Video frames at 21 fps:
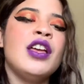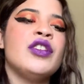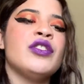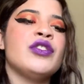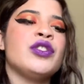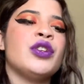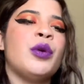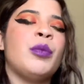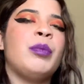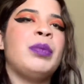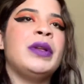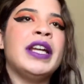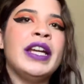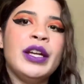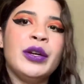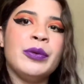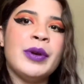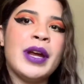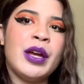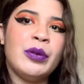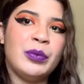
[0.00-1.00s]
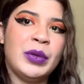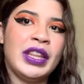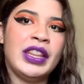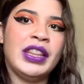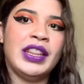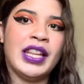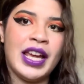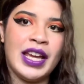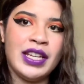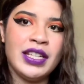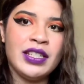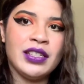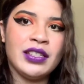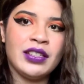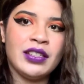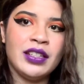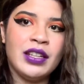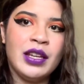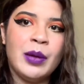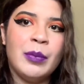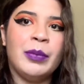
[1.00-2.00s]
So play around with light,
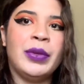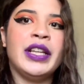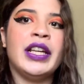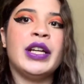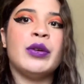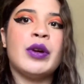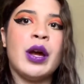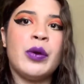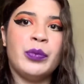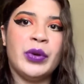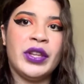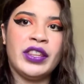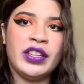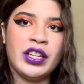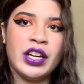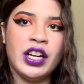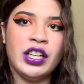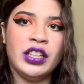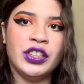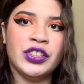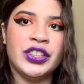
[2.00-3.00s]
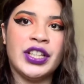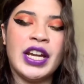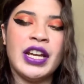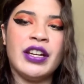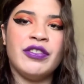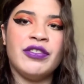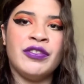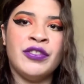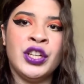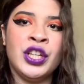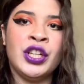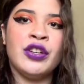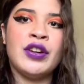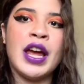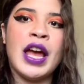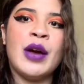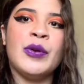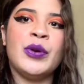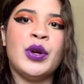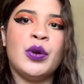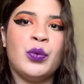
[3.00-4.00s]
play around with color, and figure
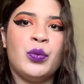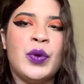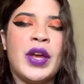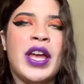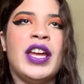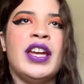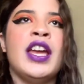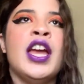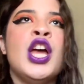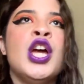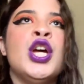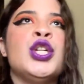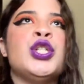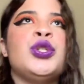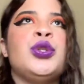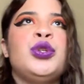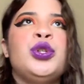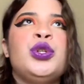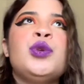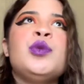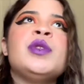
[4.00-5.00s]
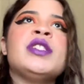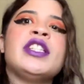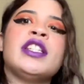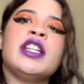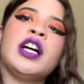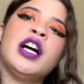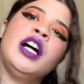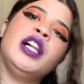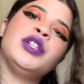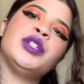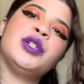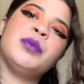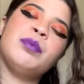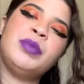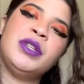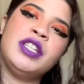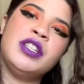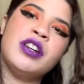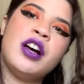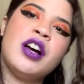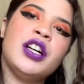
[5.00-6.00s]
out a way to use color
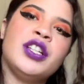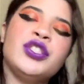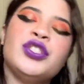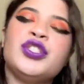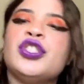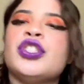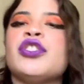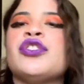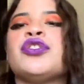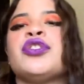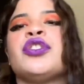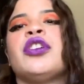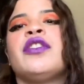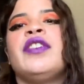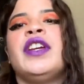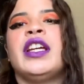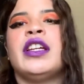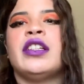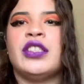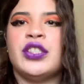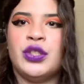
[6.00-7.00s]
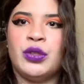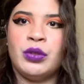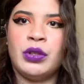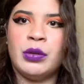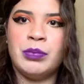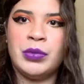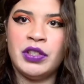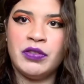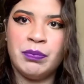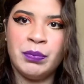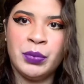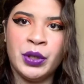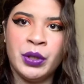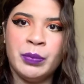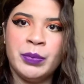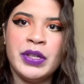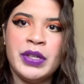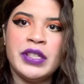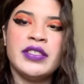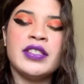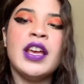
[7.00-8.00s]
beyond just serving a descriptive
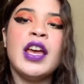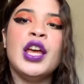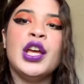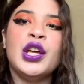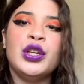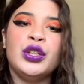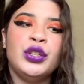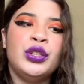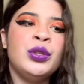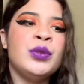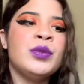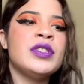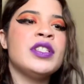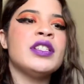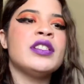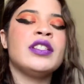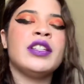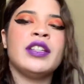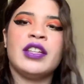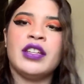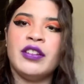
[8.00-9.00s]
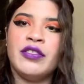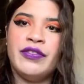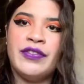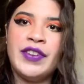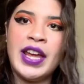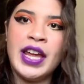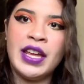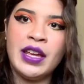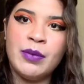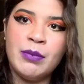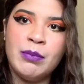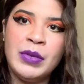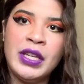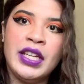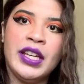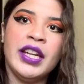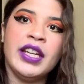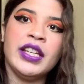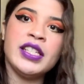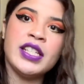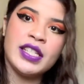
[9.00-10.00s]
purpose. Use it to convey a
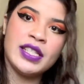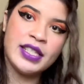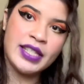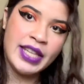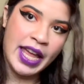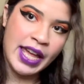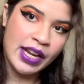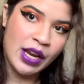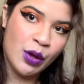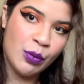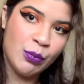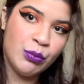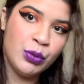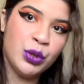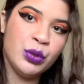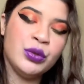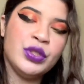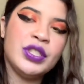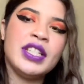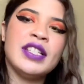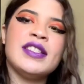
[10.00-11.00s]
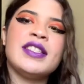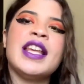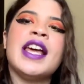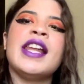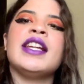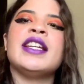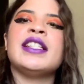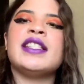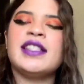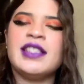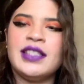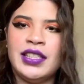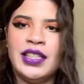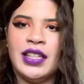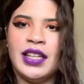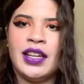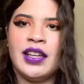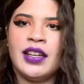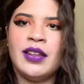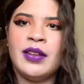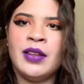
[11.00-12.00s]
meaning, to set a mood, to set a
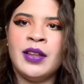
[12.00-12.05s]
scene.